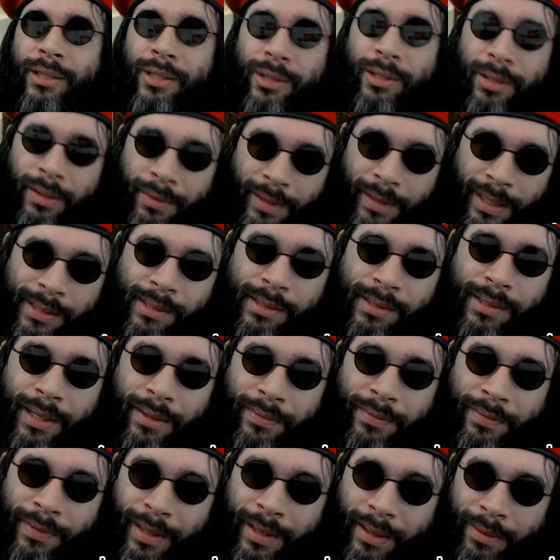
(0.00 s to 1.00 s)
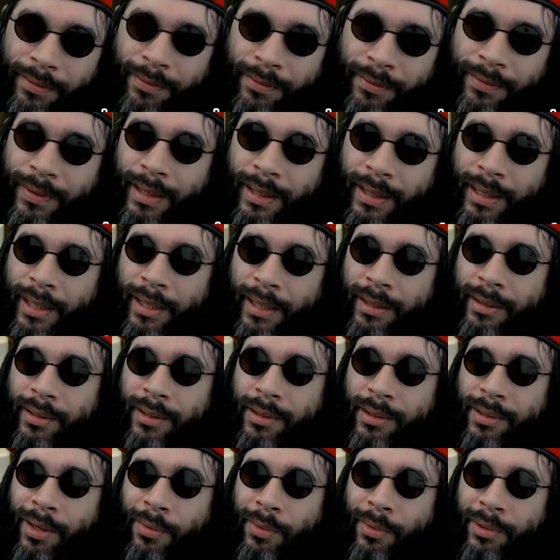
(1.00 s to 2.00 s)
let's save that for the end
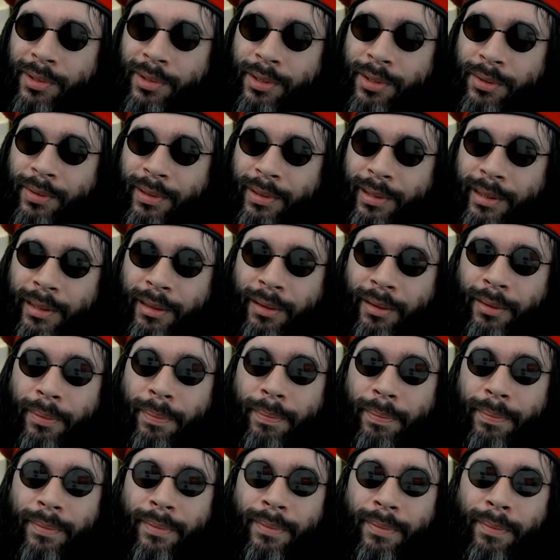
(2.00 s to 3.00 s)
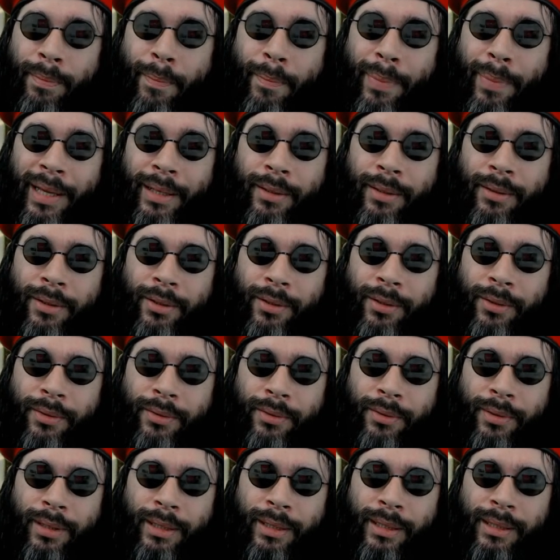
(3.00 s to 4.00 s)
because I want to do a little bit
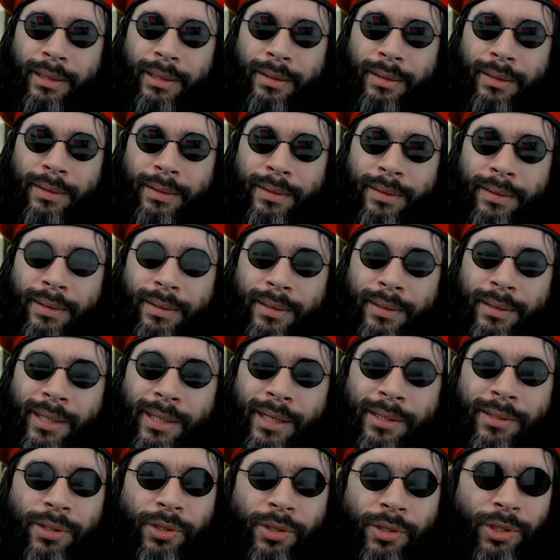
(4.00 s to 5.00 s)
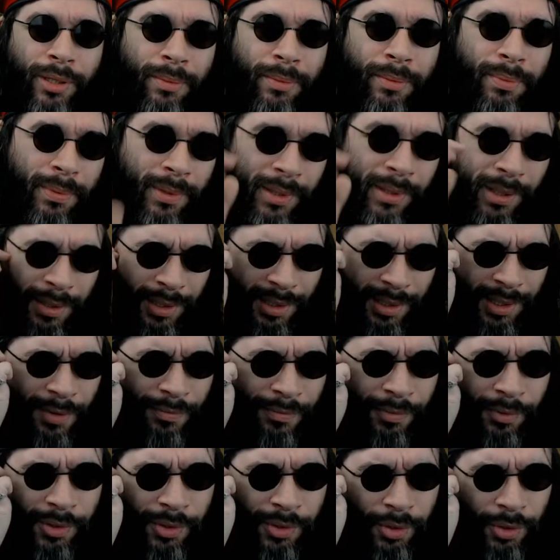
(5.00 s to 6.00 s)
on censorship because there's
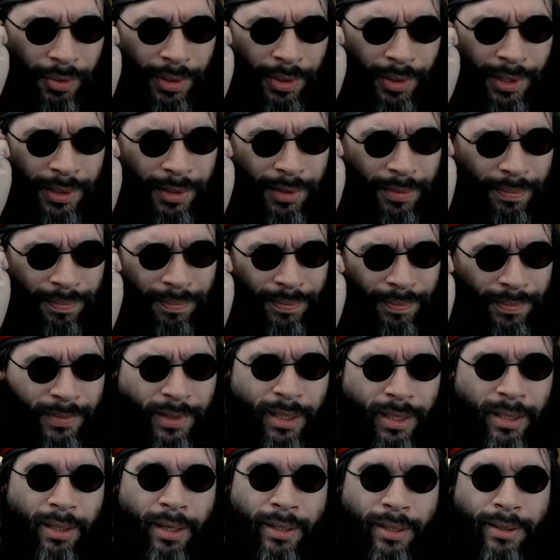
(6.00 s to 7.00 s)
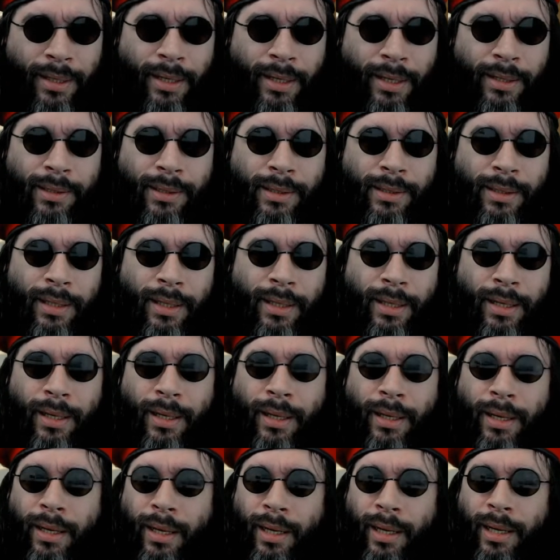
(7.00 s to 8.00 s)
several stories like that.
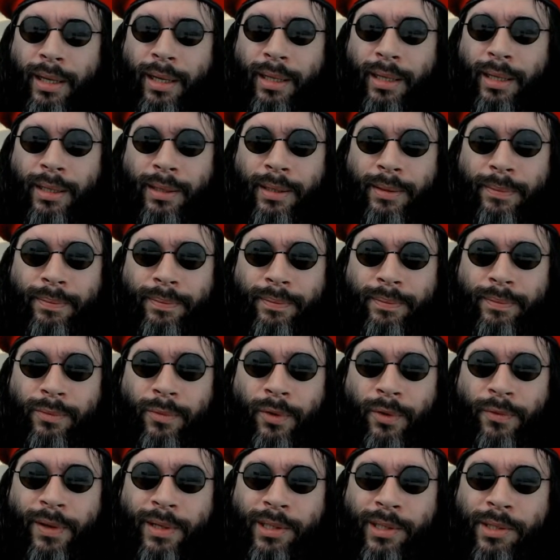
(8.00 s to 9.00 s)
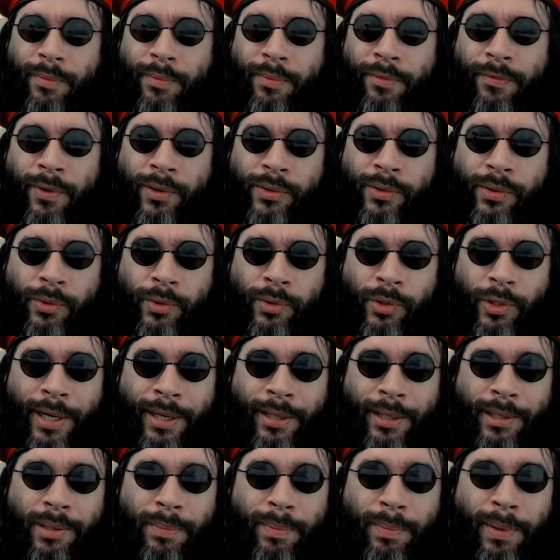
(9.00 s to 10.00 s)
We found some fossil
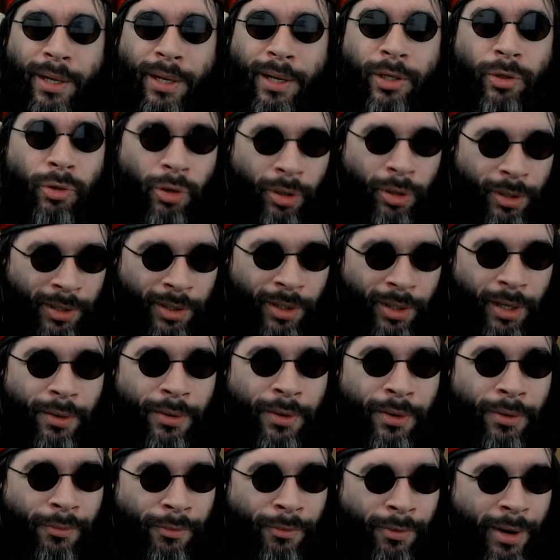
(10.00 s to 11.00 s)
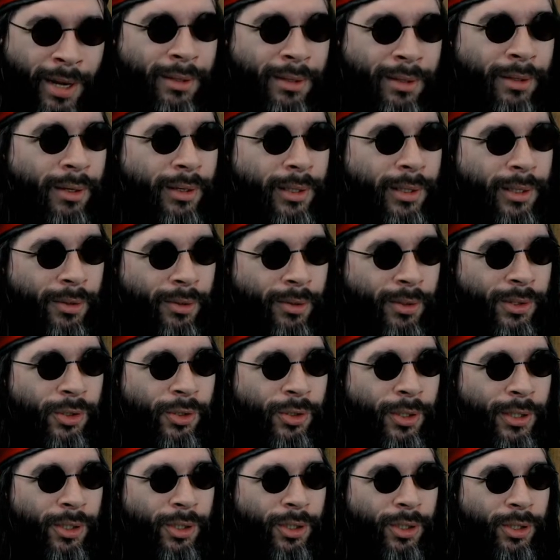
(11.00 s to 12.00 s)
tracks by a crocodile that ran like an
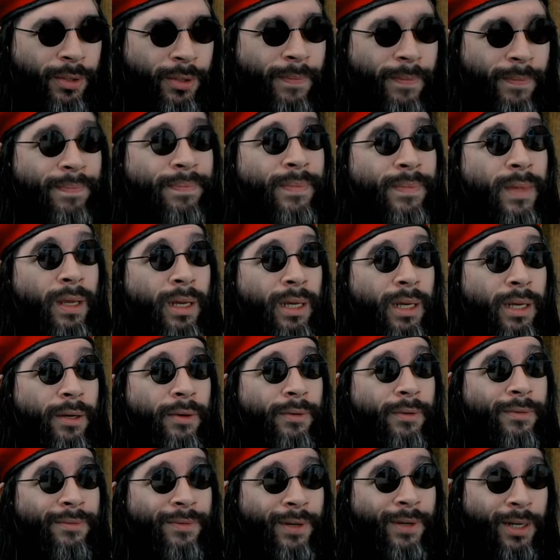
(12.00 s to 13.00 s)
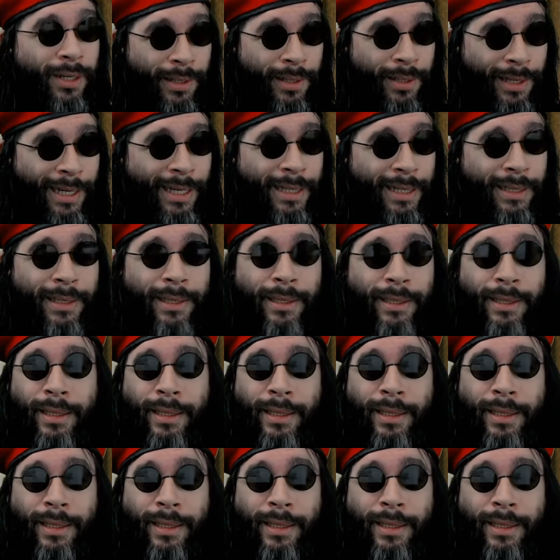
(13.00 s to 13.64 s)
ostrich. Fuck that.